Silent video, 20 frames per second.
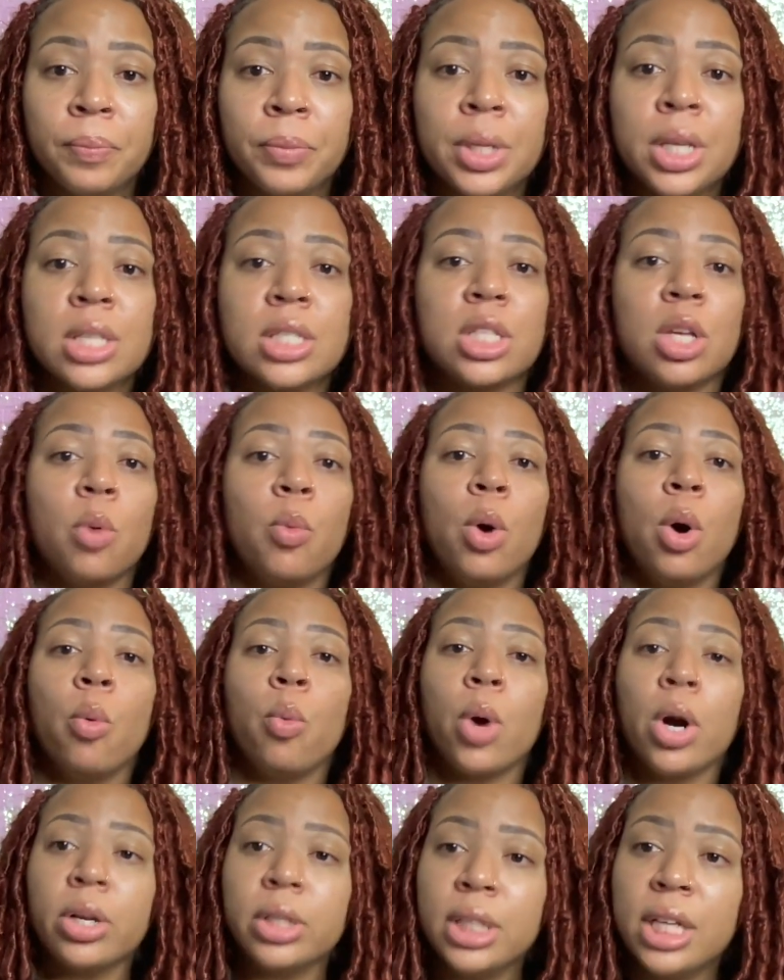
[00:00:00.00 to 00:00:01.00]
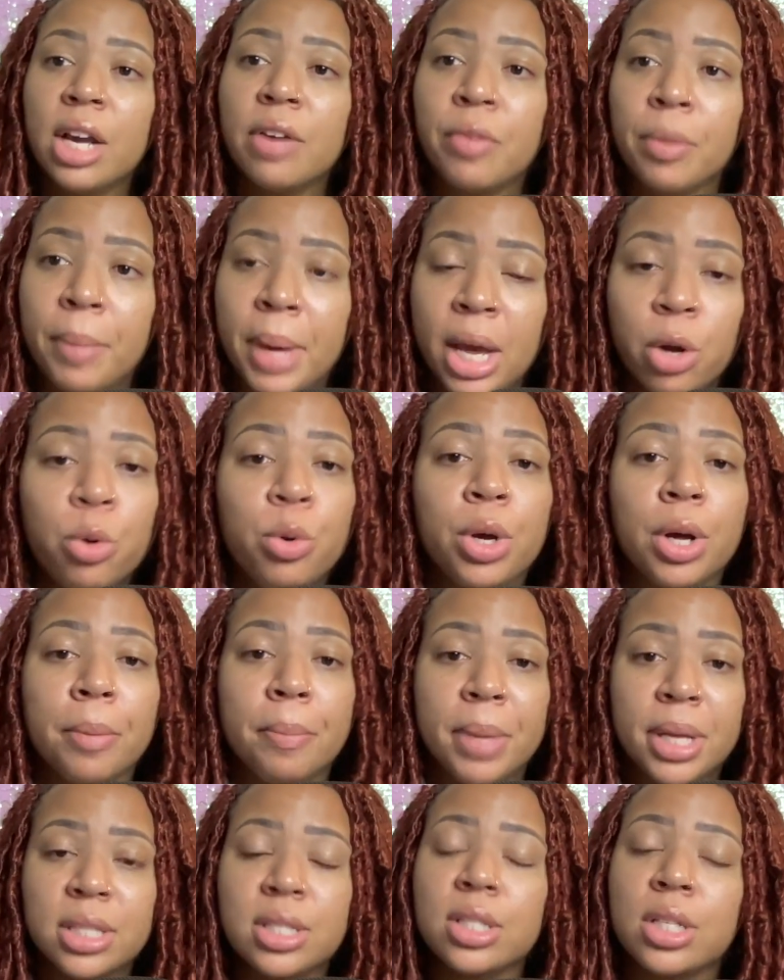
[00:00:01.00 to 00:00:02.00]
someone worthy of a man who
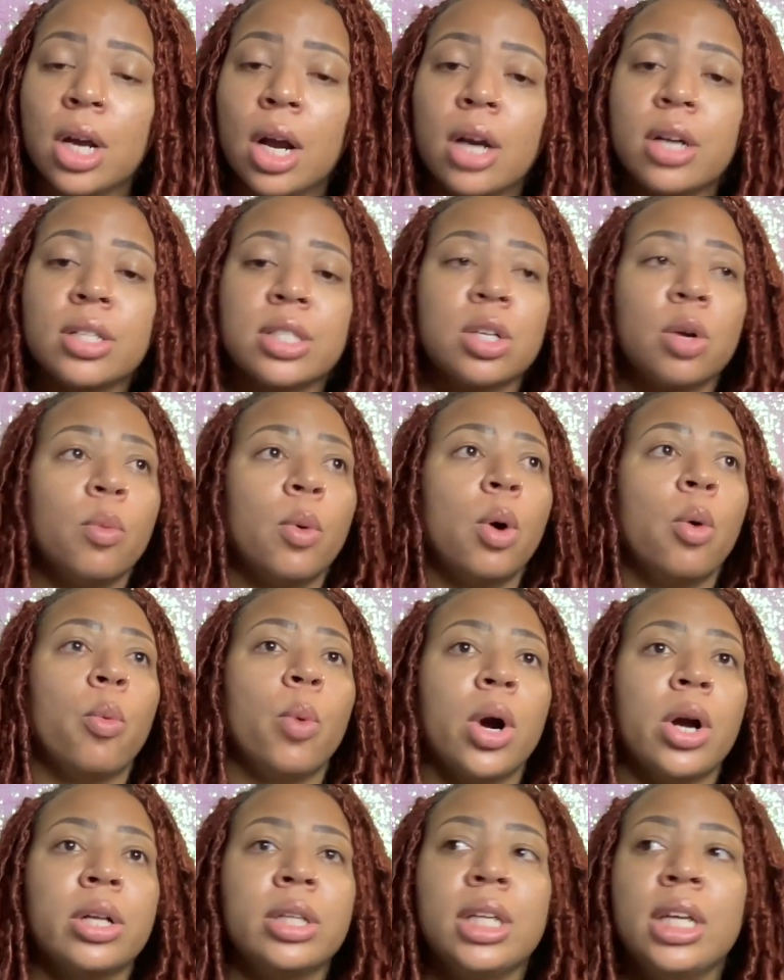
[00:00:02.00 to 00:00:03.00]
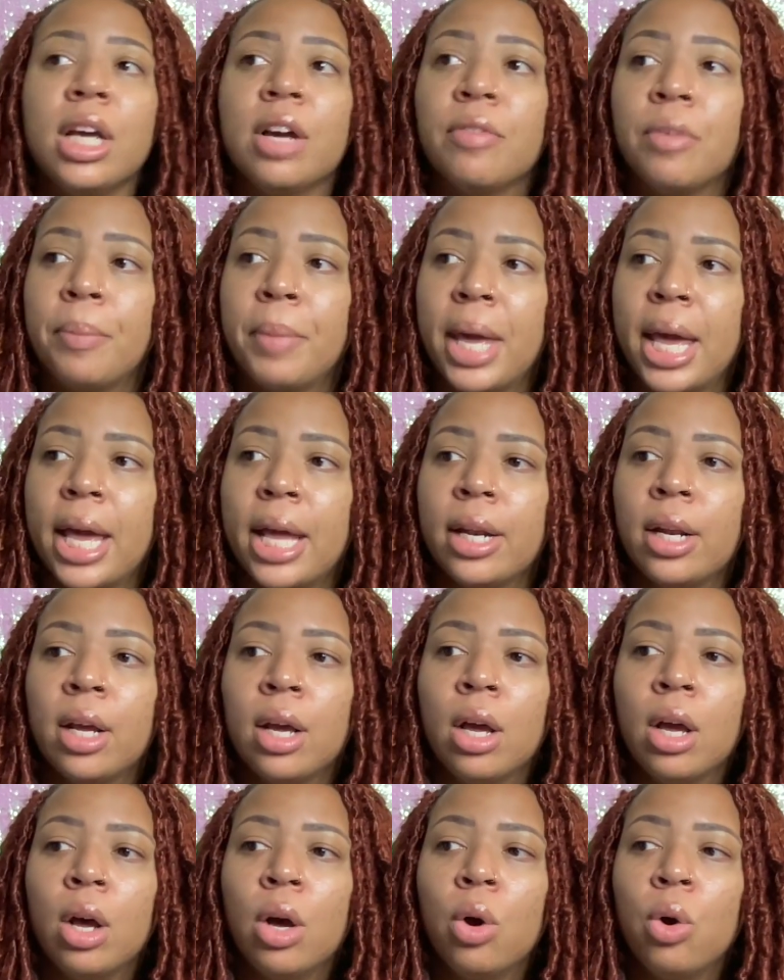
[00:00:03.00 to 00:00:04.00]
commits to her, someone worthy of a man
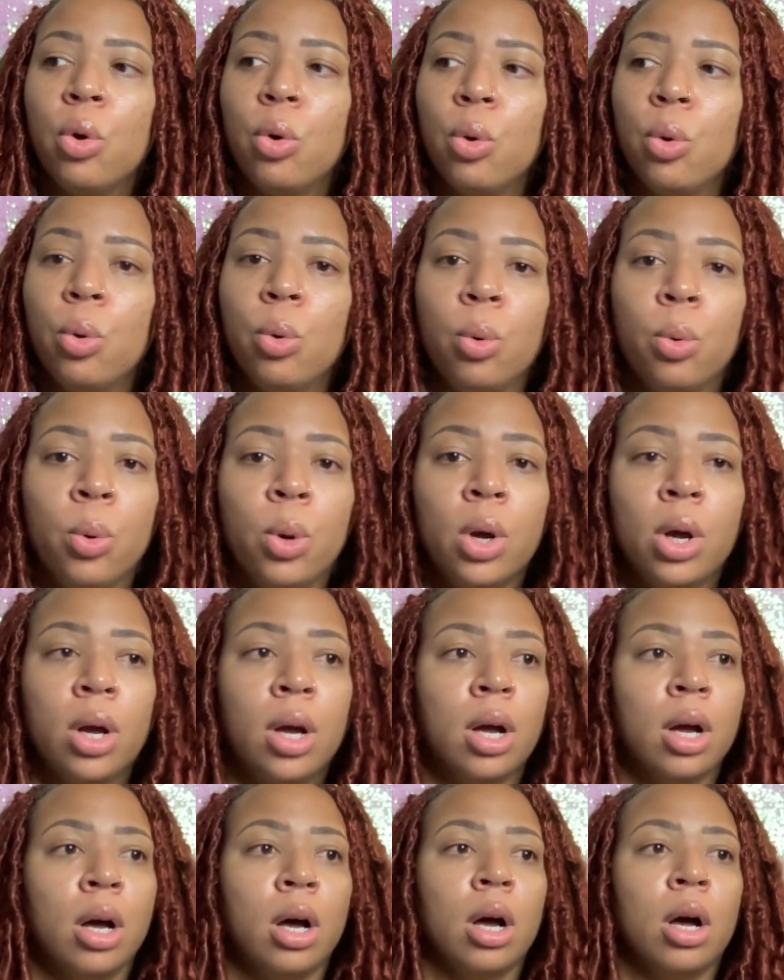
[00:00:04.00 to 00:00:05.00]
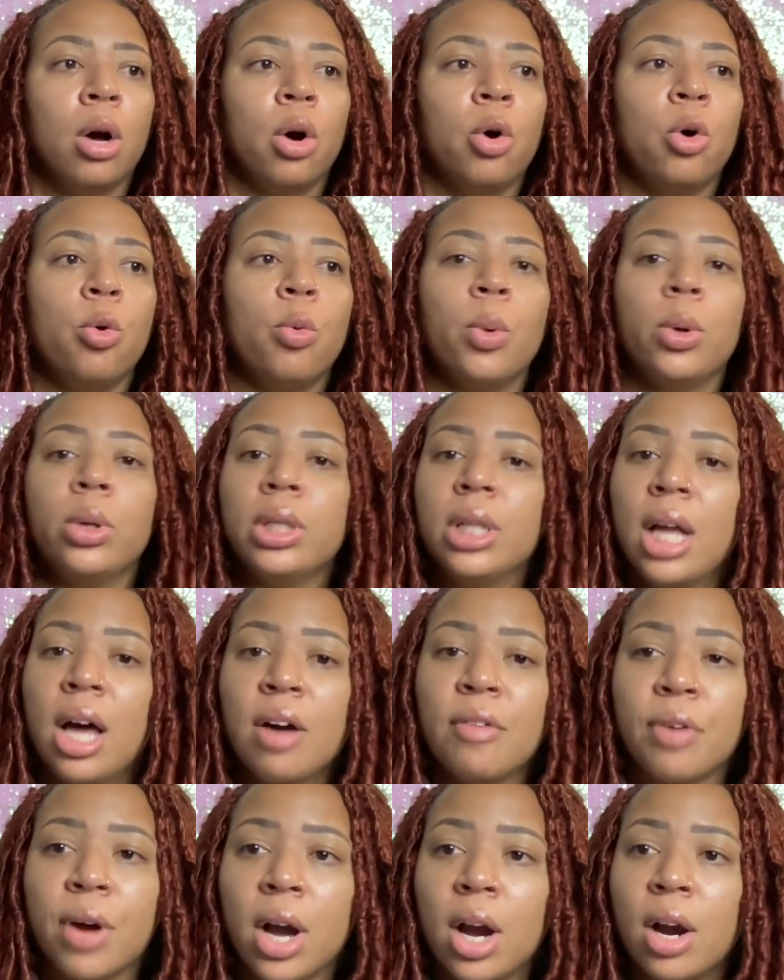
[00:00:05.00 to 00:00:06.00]
who will
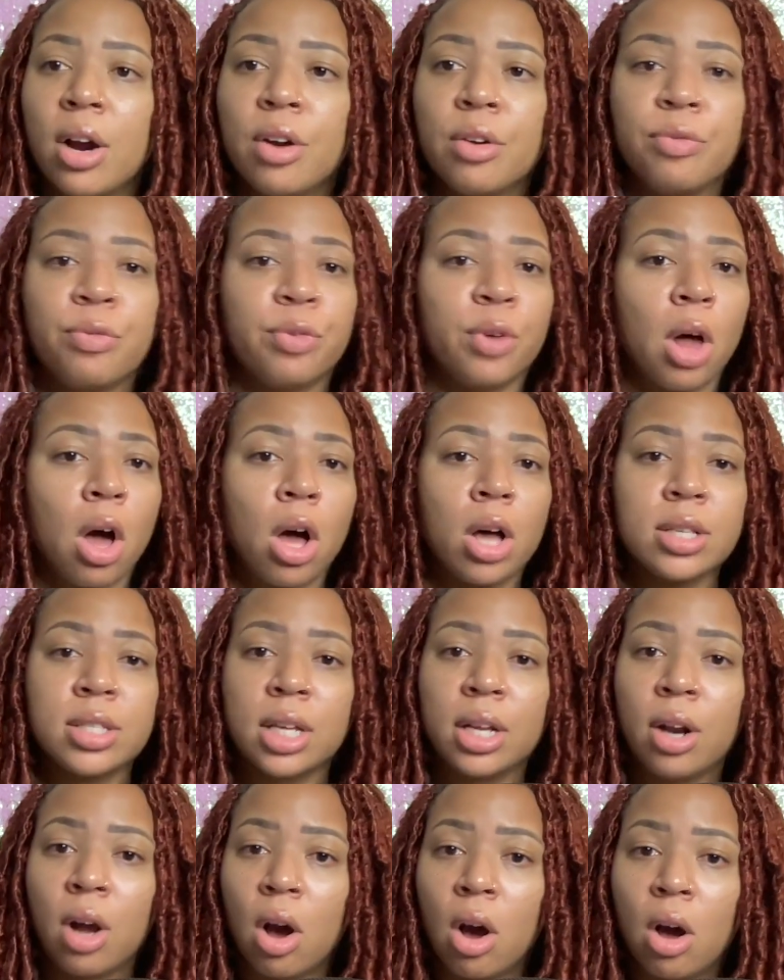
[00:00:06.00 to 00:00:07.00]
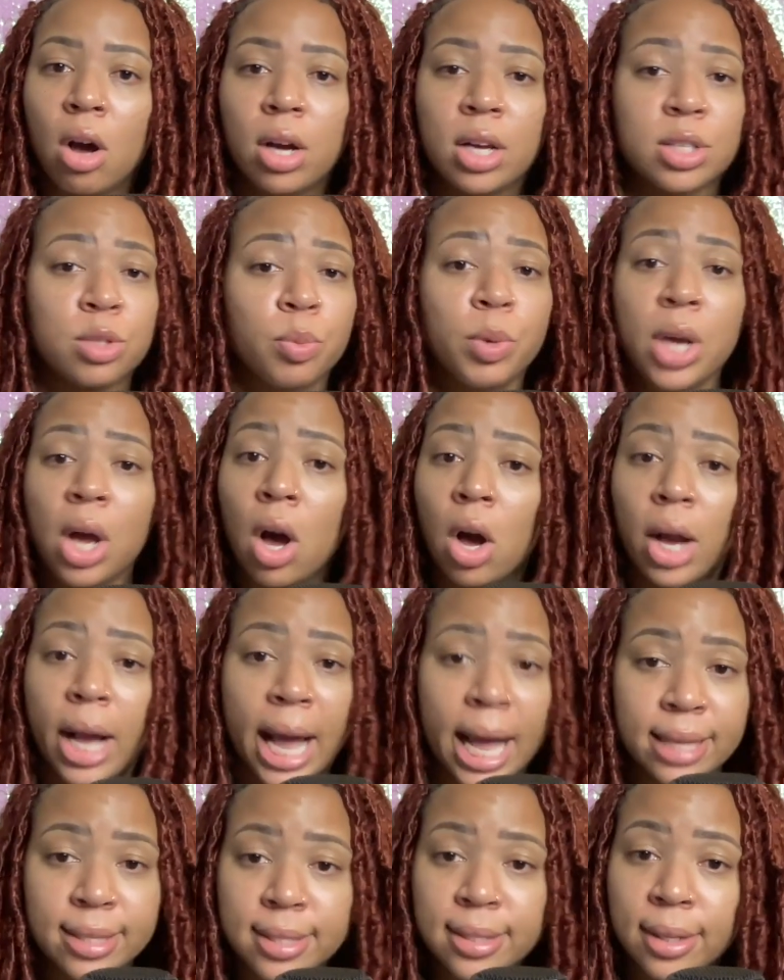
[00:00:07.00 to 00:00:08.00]
love her, flaws and all, because we all
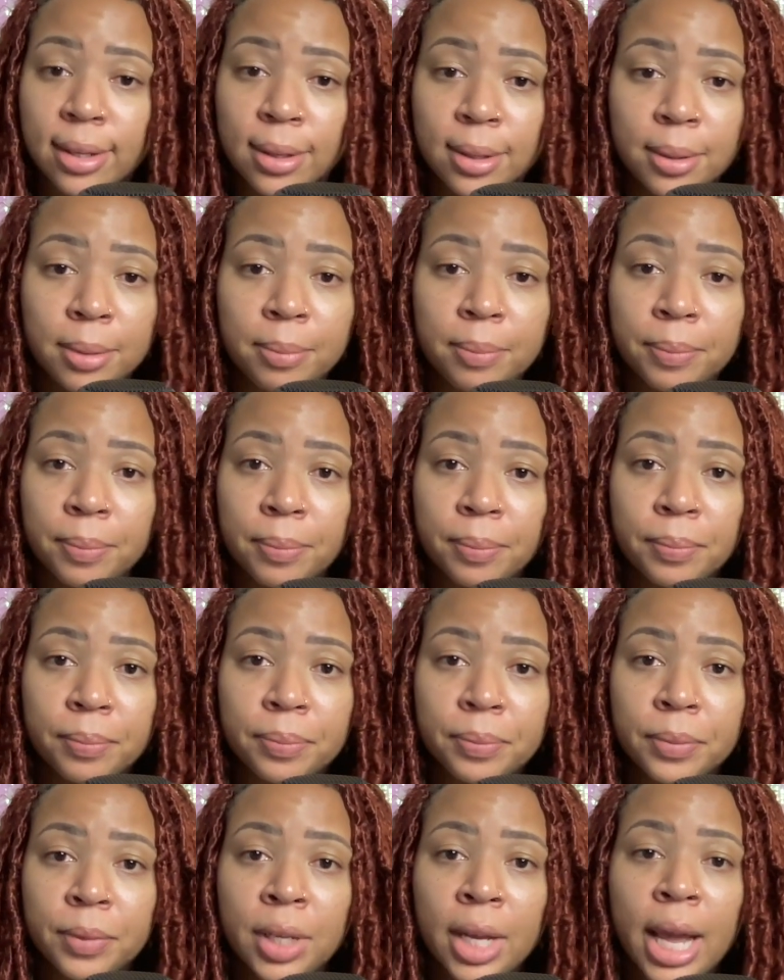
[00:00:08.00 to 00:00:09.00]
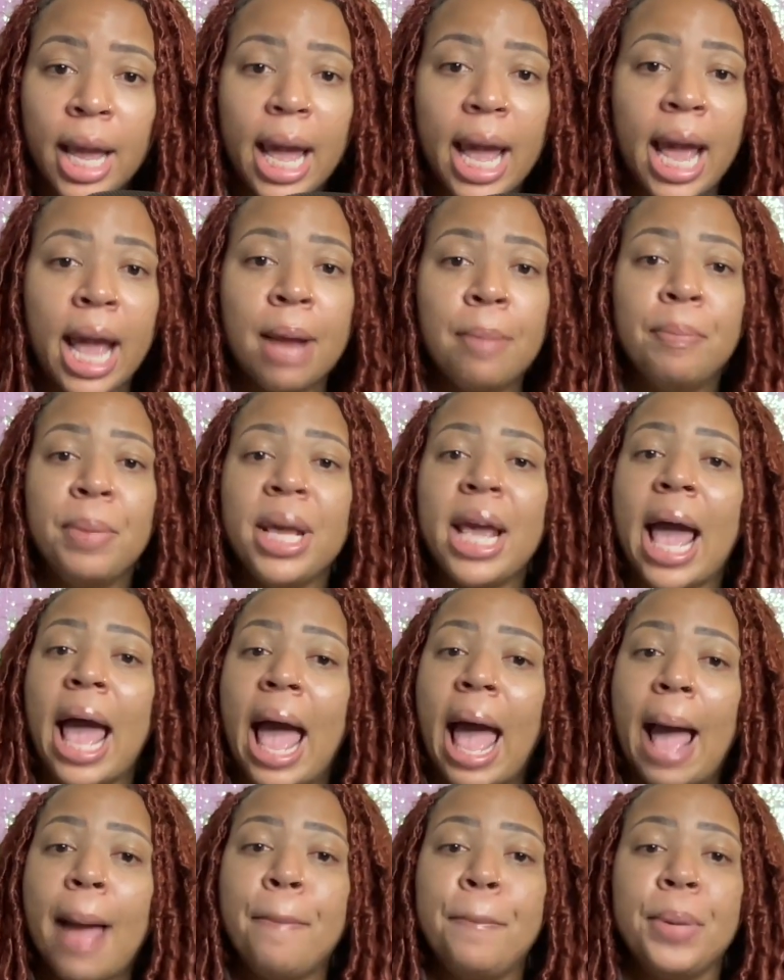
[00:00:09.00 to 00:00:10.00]
got some, and be
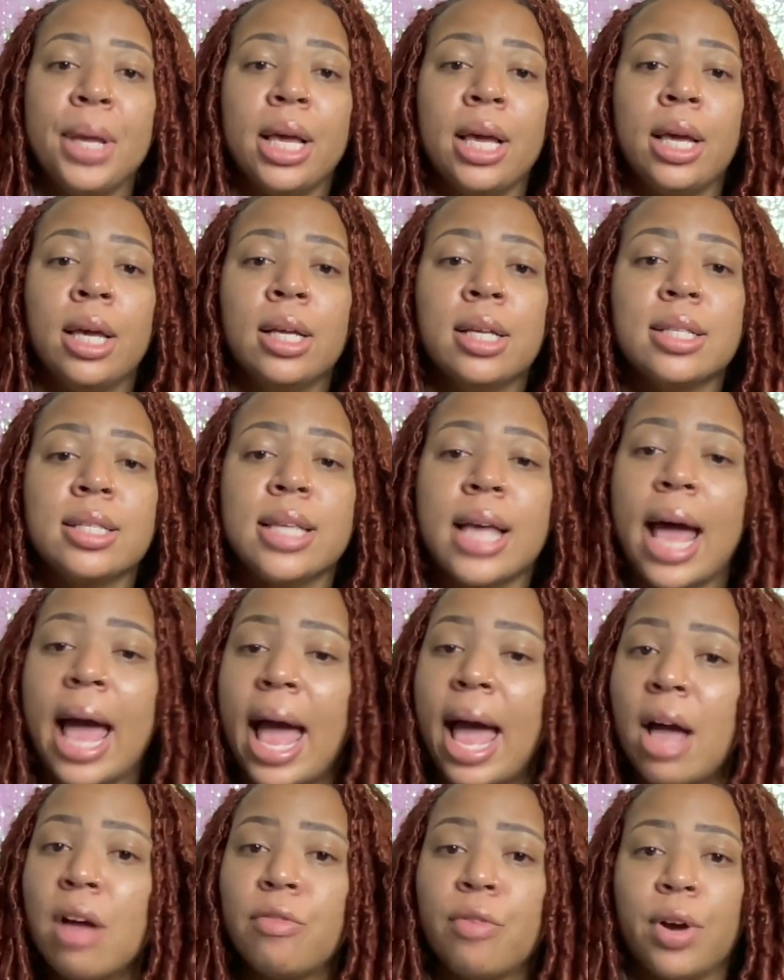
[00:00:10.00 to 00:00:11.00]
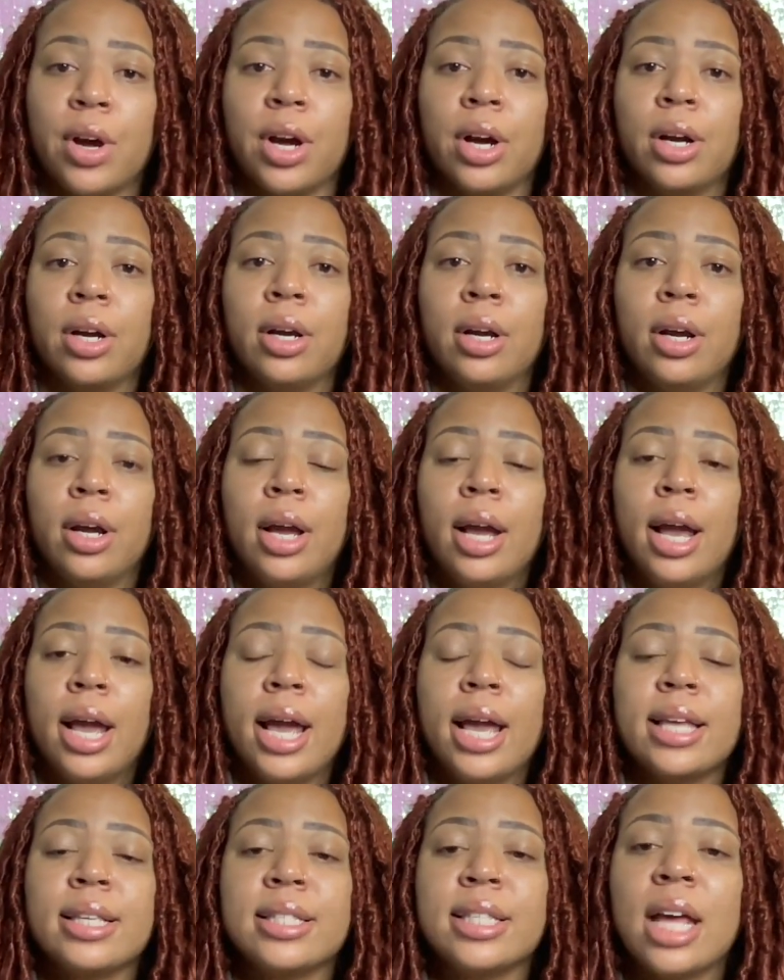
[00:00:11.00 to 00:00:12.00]
happy to have her
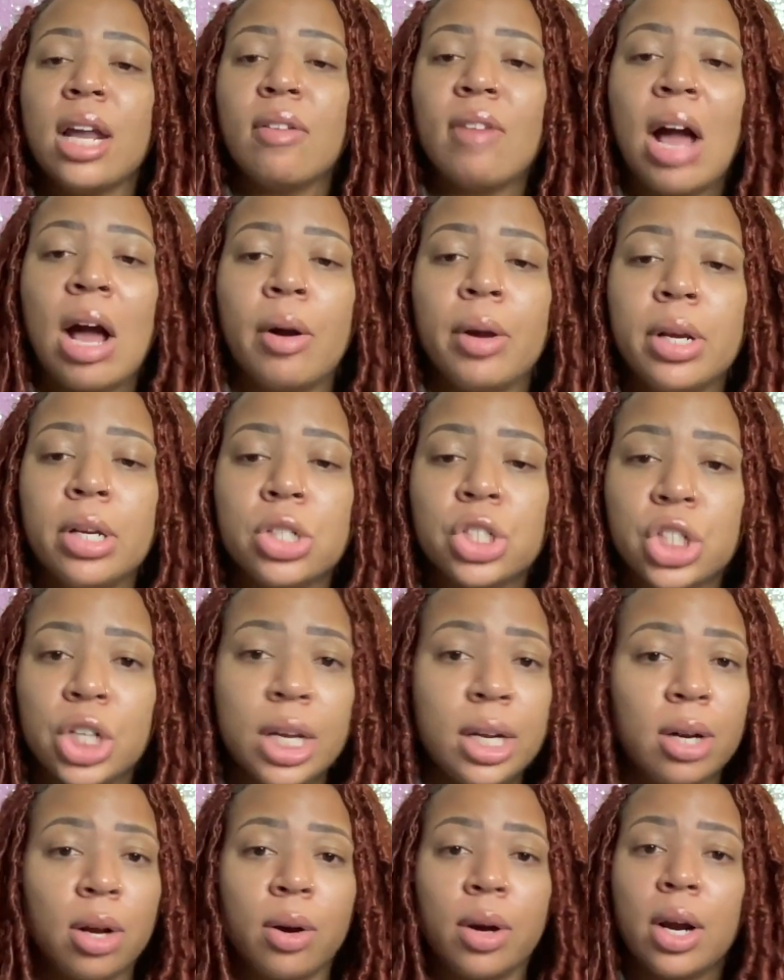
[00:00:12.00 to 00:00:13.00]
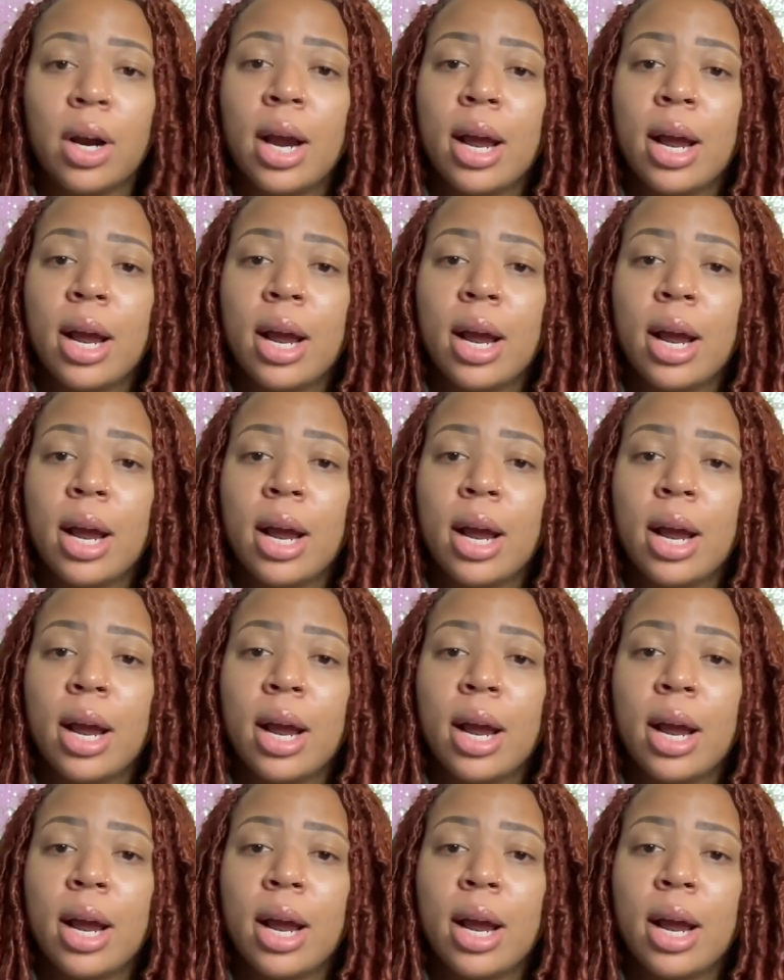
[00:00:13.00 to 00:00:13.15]
instead of out here cheating on her